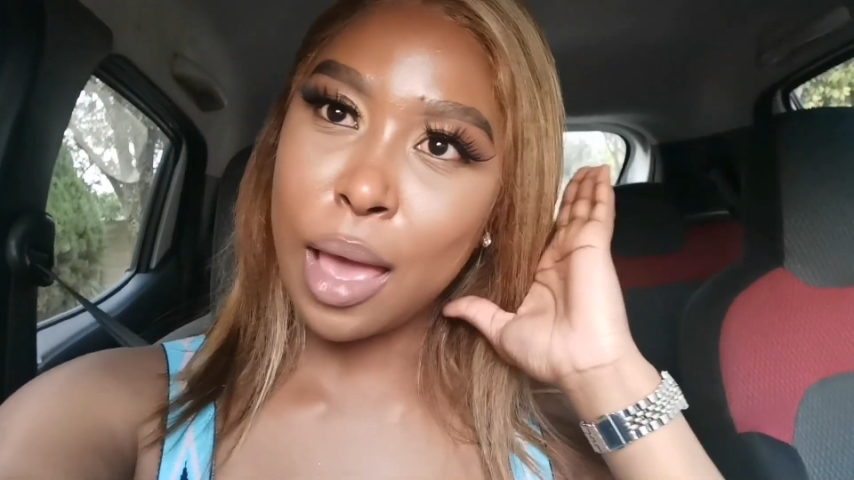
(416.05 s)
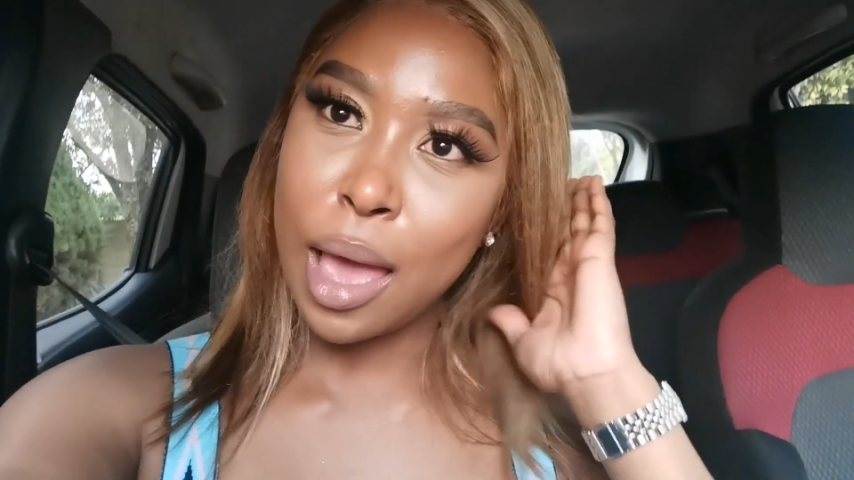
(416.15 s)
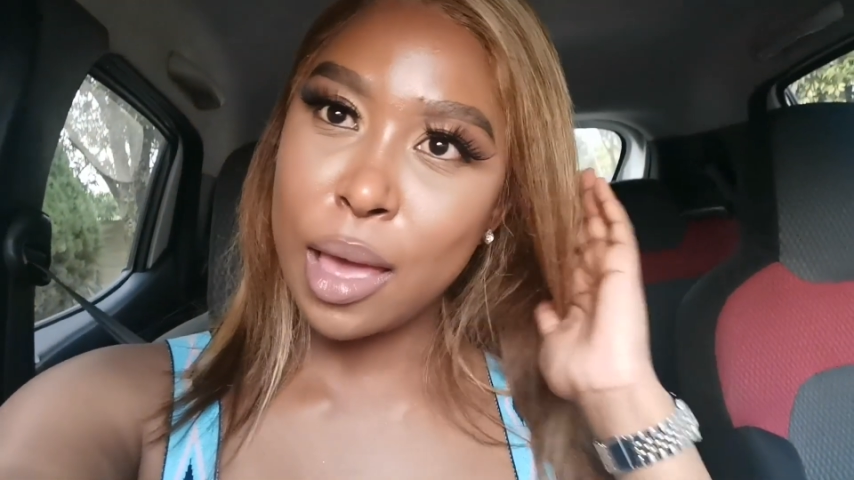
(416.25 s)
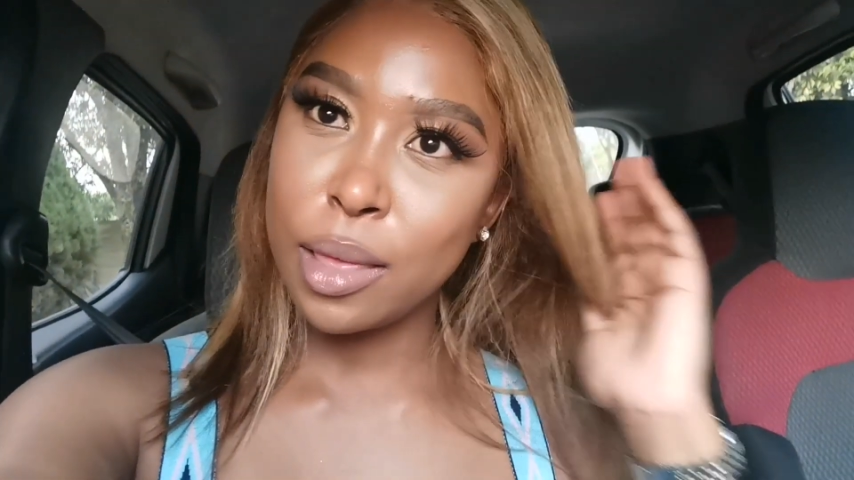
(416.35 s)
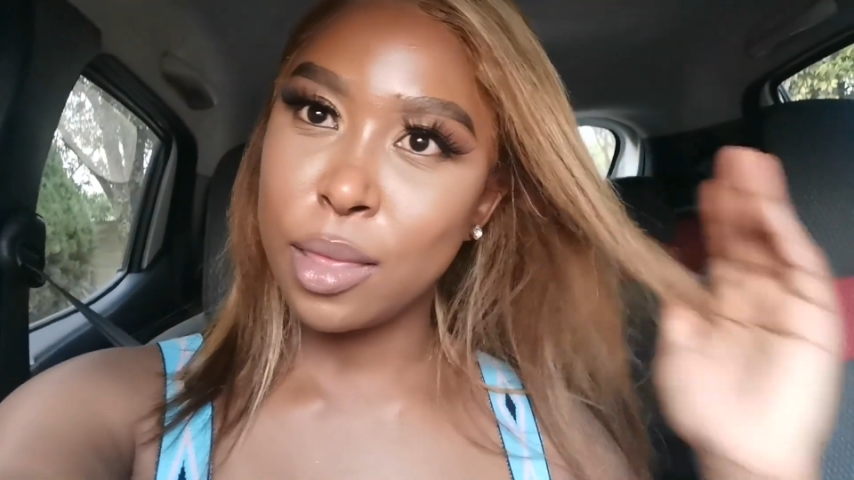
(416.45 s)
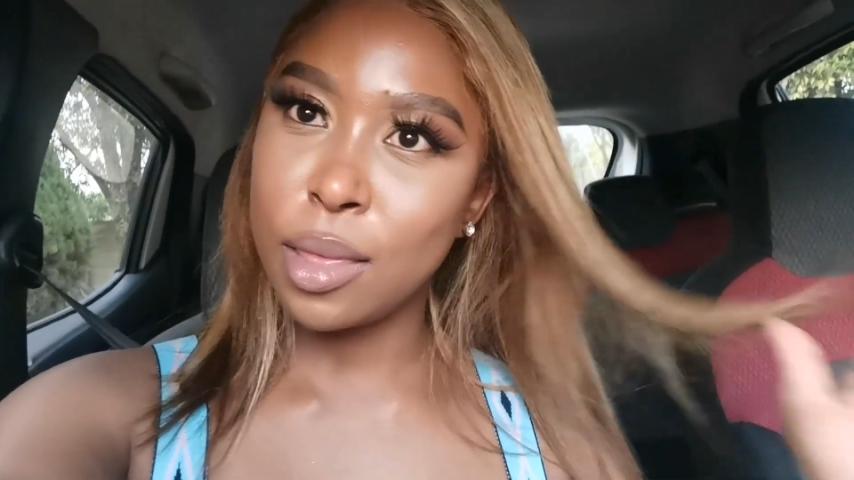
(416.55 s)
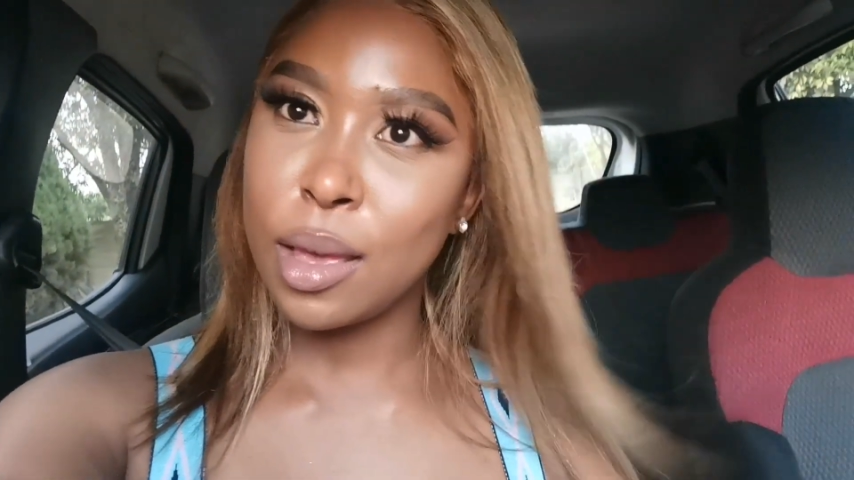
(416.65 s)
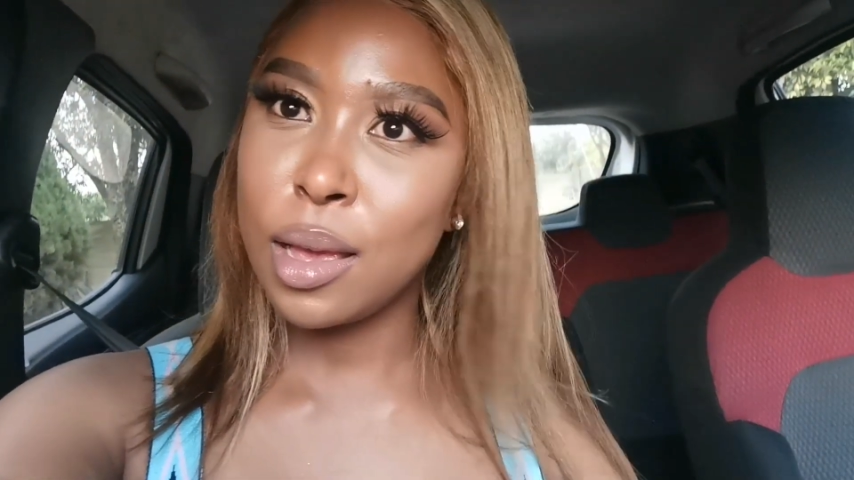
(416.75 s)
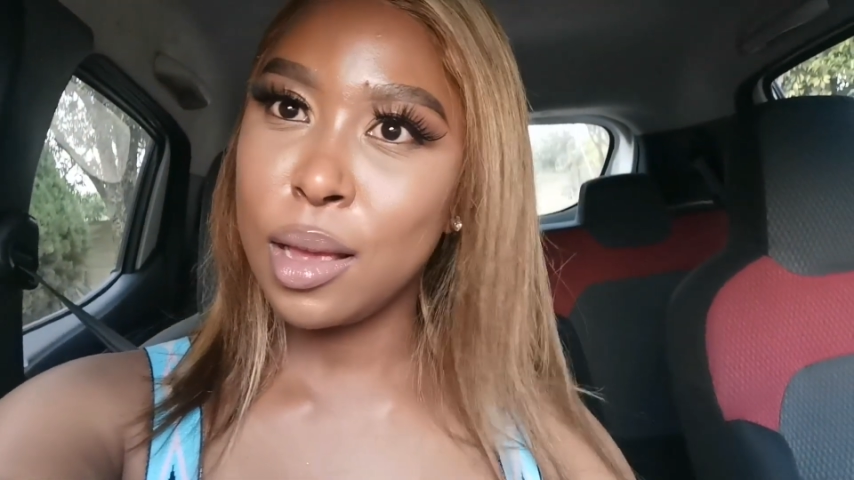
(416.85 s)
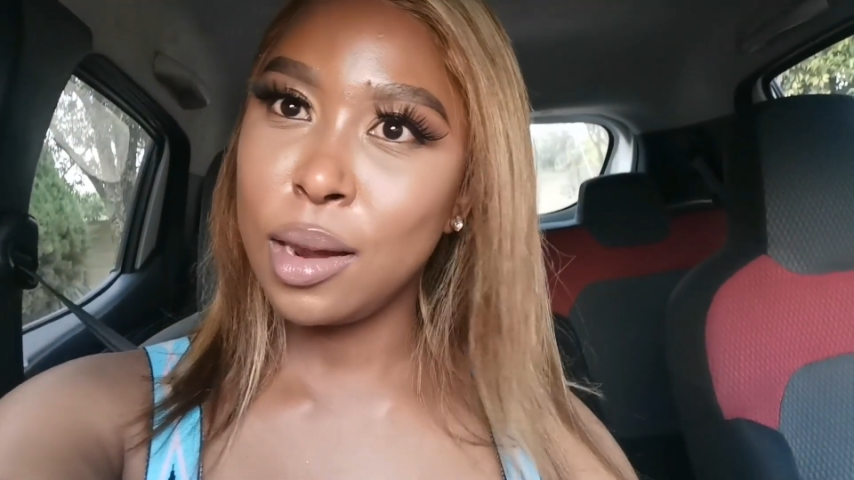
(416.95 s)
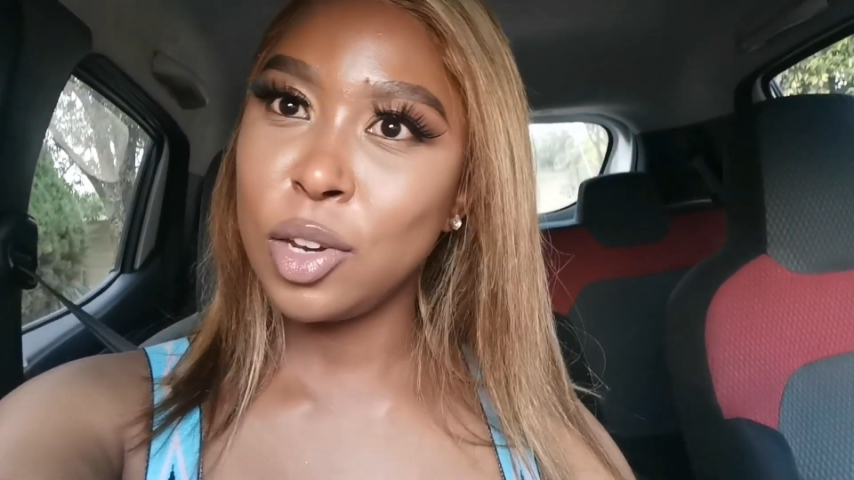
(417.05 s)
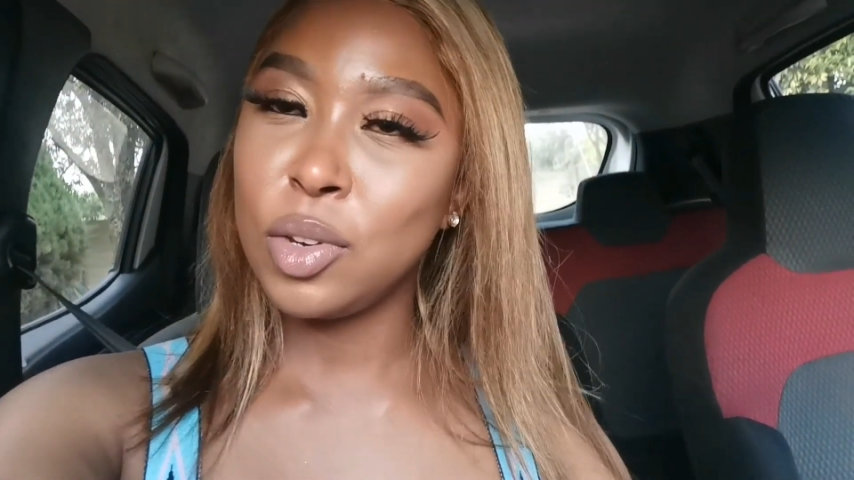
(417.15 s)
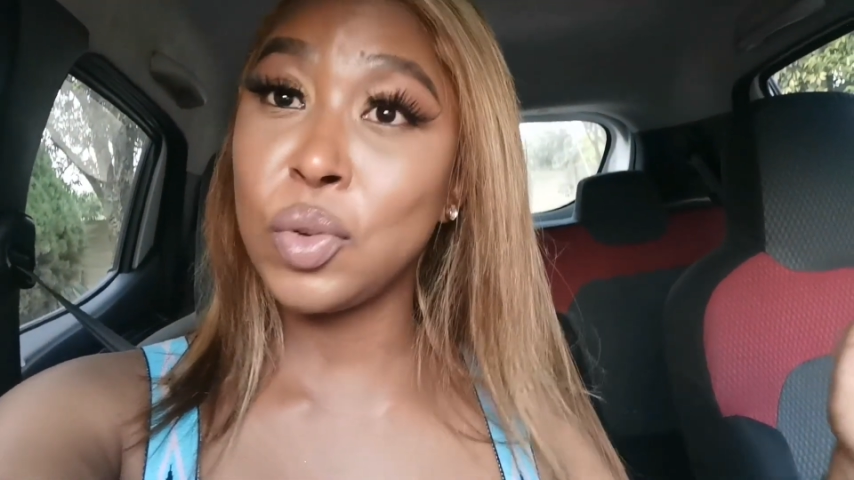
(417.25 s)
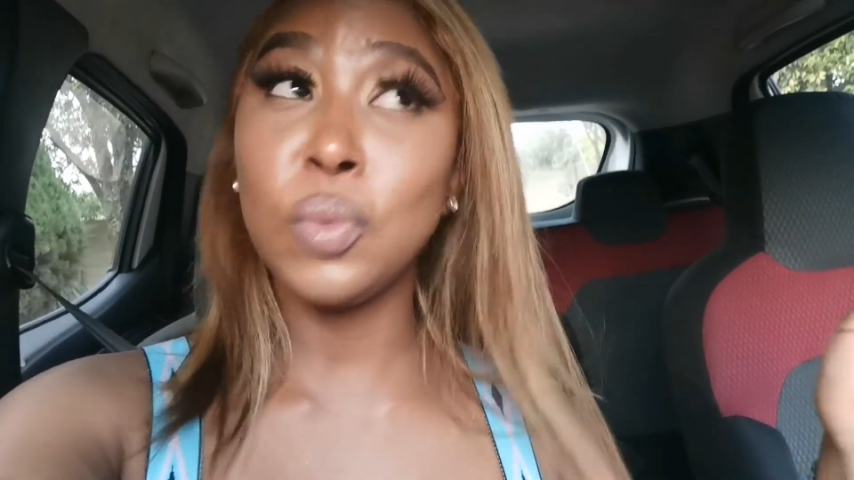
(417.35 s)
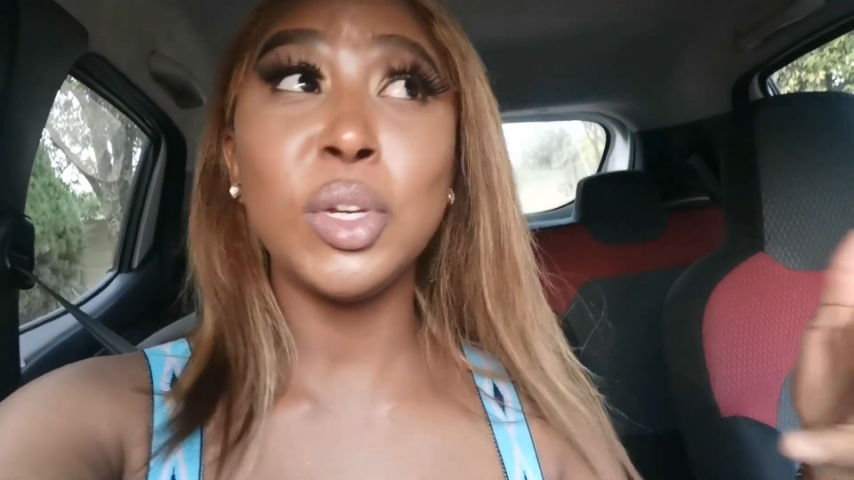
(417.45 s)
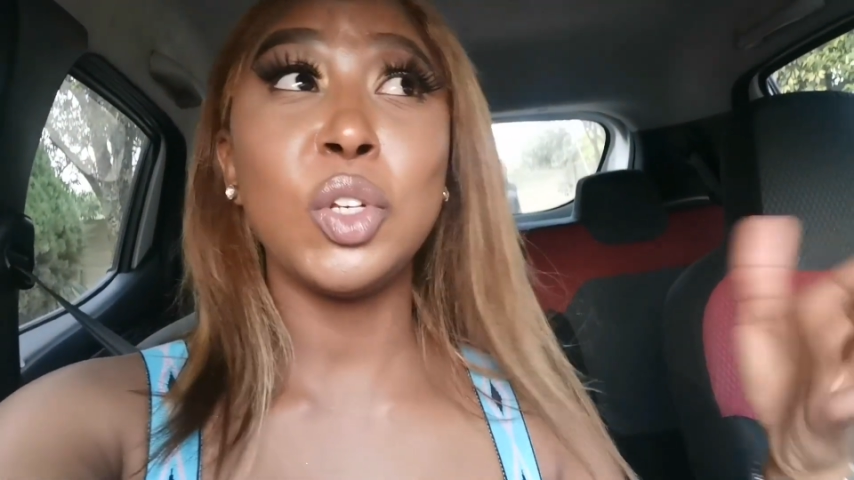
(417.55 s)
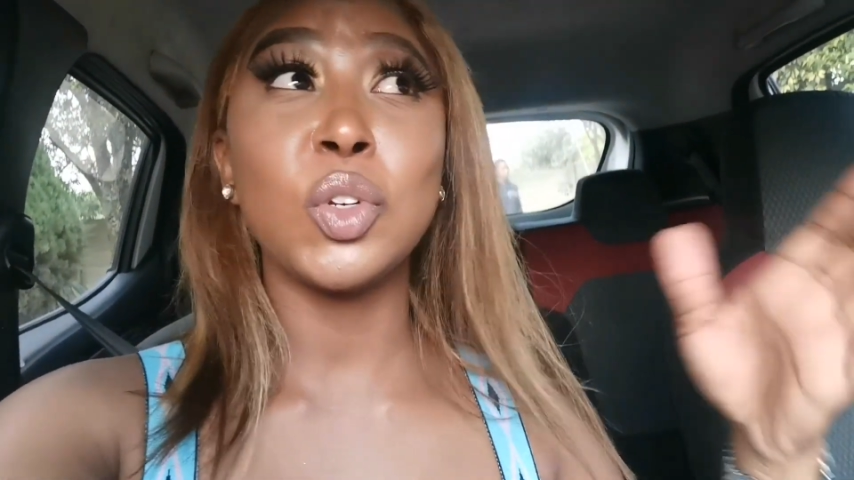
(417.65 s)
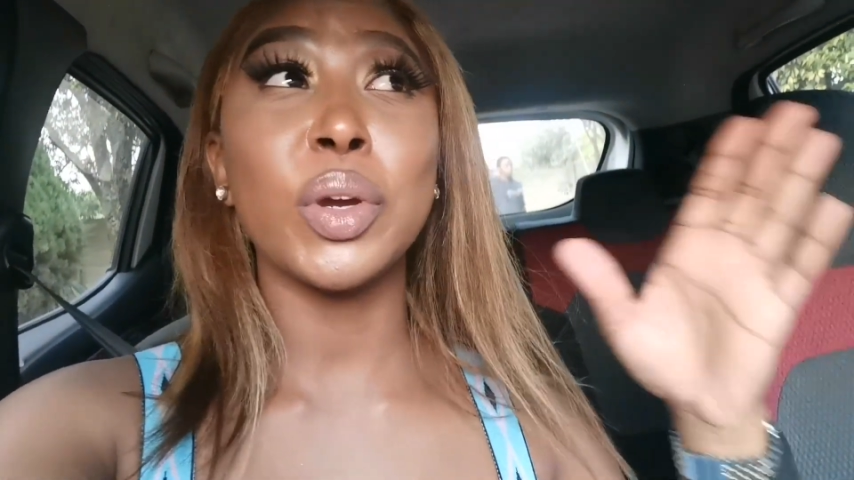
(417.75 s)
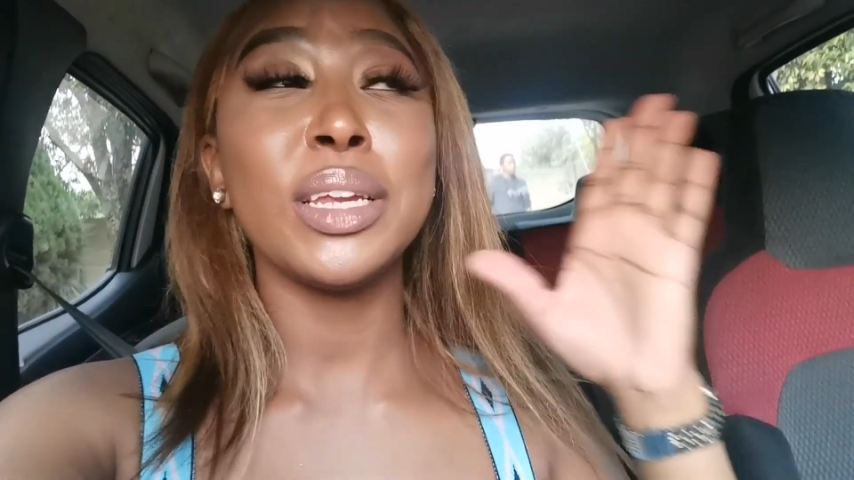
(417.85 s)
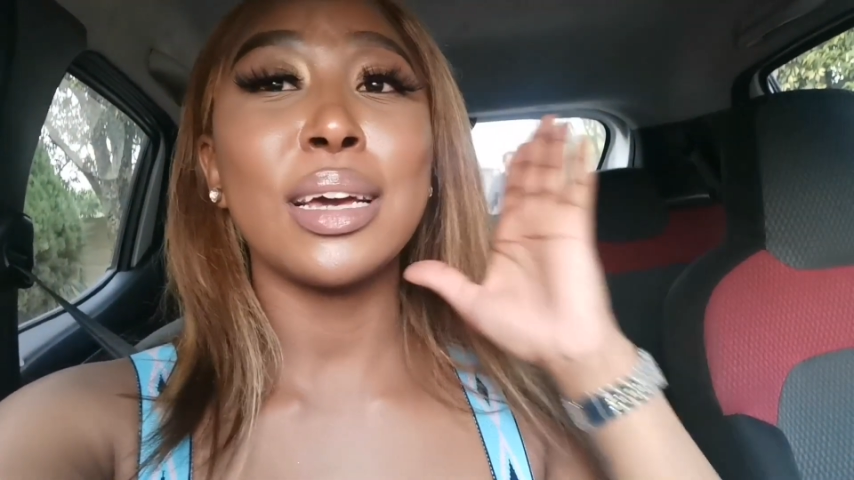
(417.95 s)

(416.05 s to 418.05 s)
And then Dumi joined